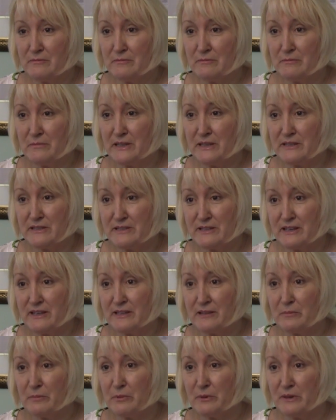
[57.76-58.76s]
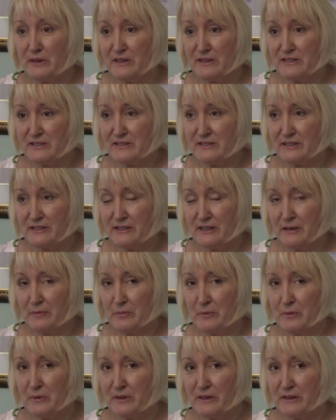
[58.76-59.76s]
metastatic breast at
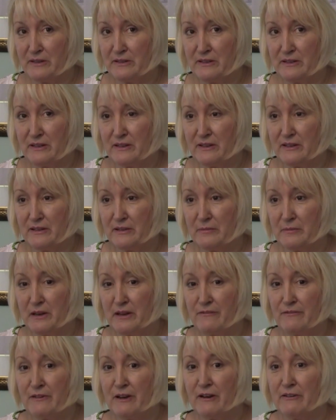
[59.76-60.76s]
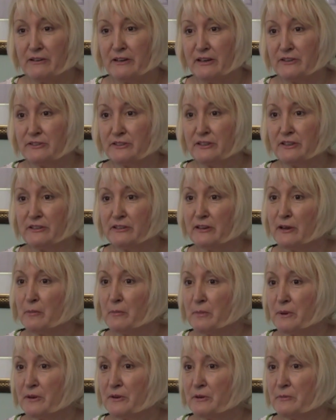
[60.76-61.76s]
that point. I found actually a
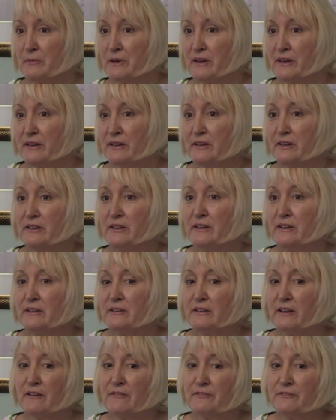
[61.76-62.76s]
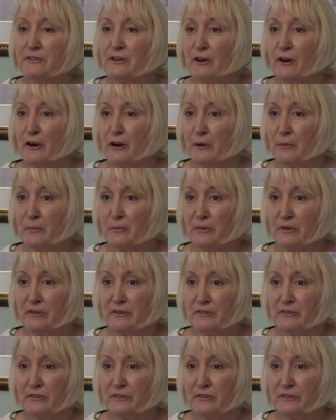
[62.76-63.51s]
lump under my left arm